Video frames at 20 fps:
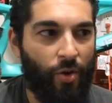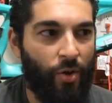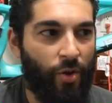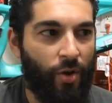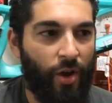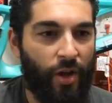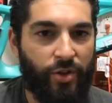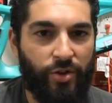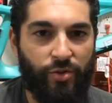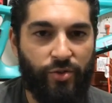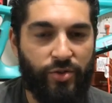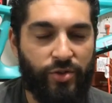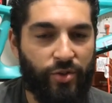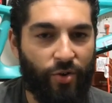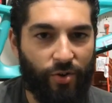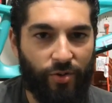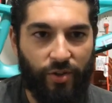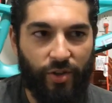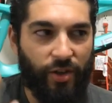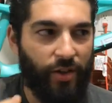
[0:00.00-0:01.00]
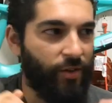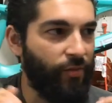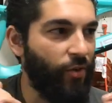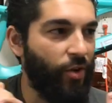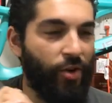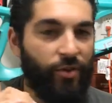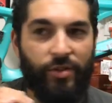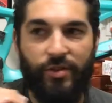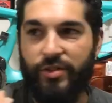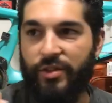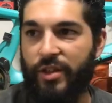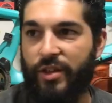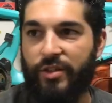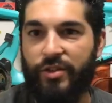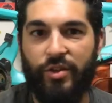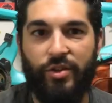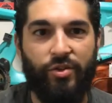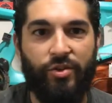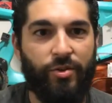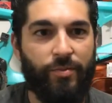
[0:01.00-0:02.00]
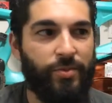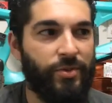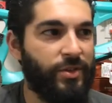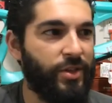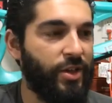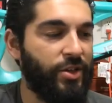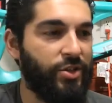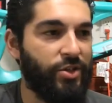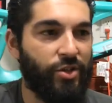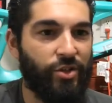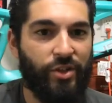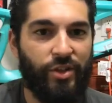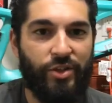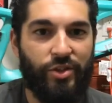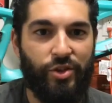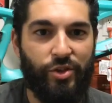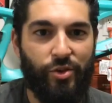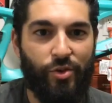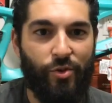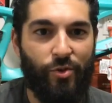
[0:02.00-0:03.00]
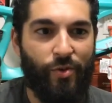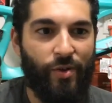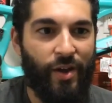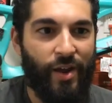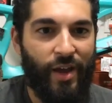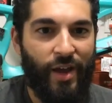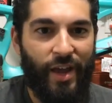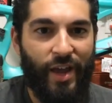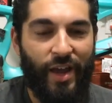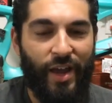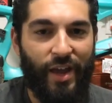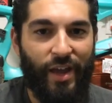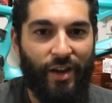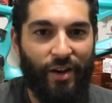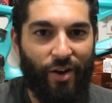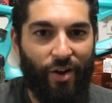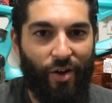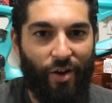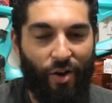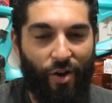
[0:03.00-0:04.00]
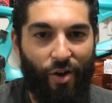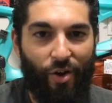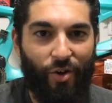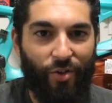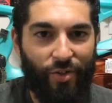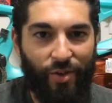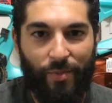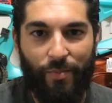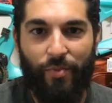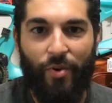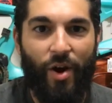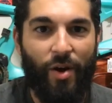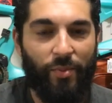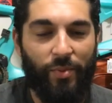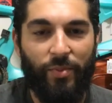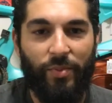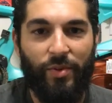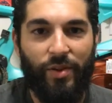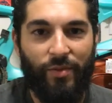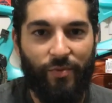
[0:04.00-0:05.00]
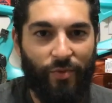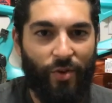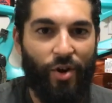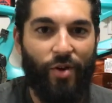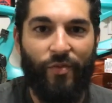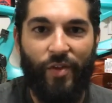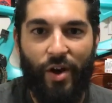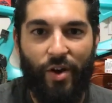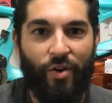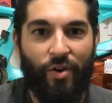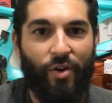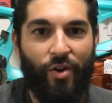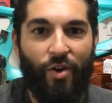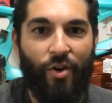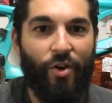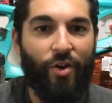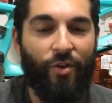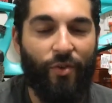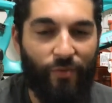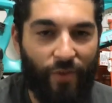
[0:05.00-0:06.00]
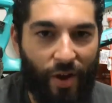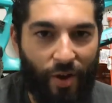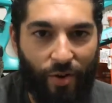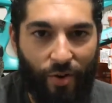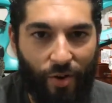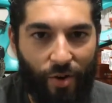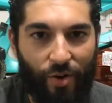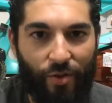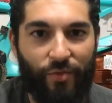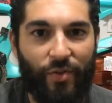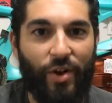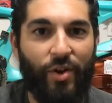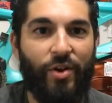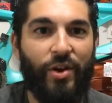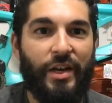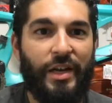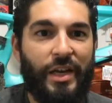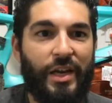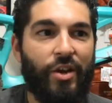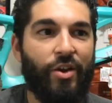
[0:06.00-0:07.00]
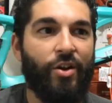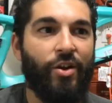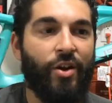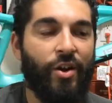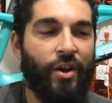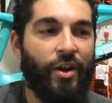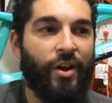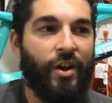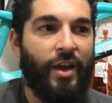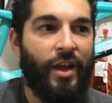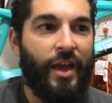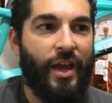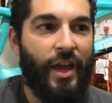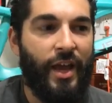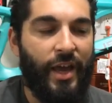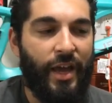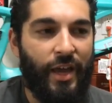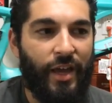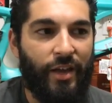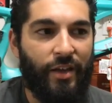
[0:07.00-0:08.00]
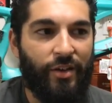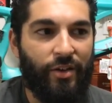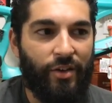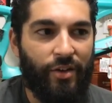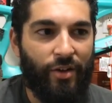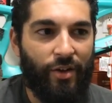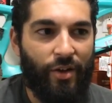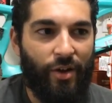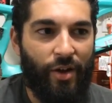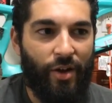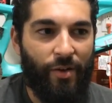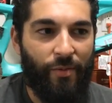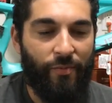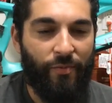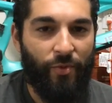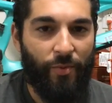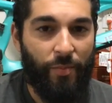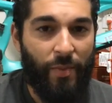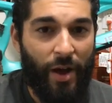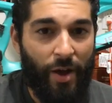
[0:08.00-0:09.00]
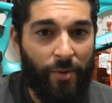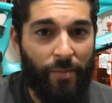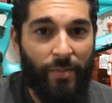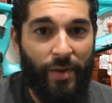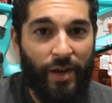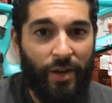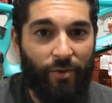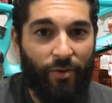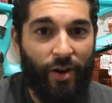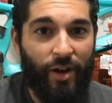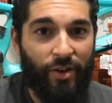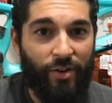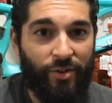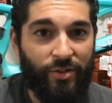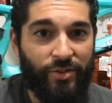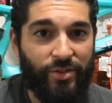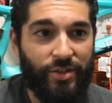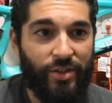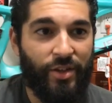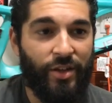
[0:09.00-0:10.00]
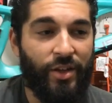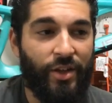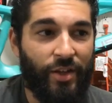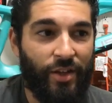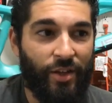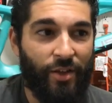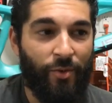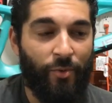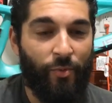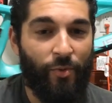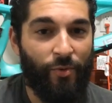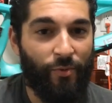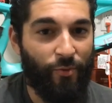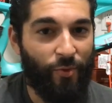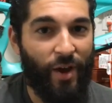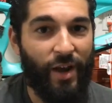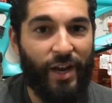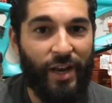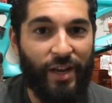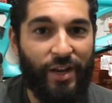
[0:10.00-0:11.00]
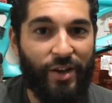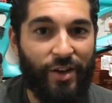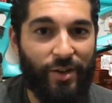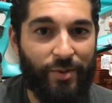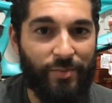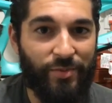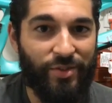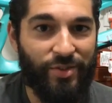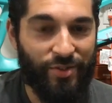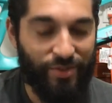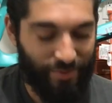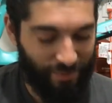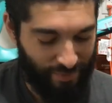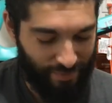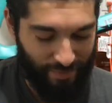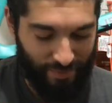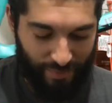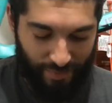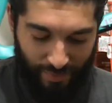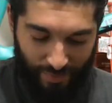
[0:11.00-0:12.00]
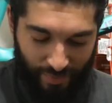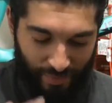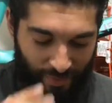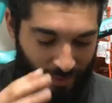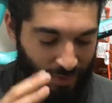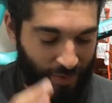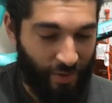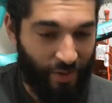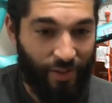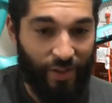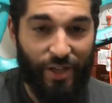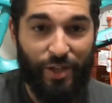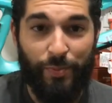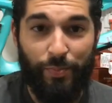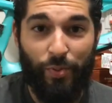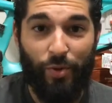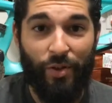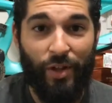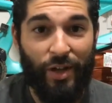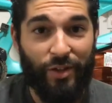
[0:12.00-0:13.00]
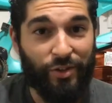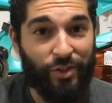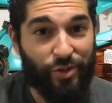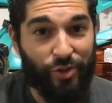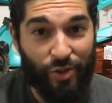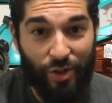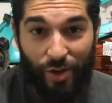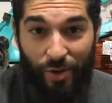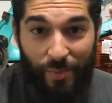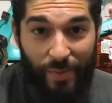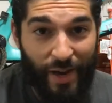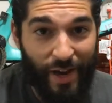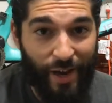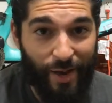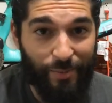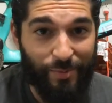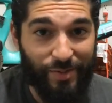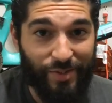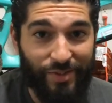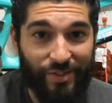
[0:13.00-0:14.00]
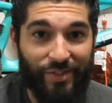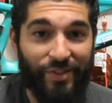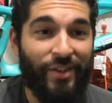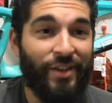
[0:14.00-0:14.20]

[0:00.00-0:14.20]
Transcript: And you start thinking of all these things that you could potentially do, and all of them probably involve alcohol, or alcohol very near. And for mountain bike riders, when Friday comes, let's pull out the trail maps.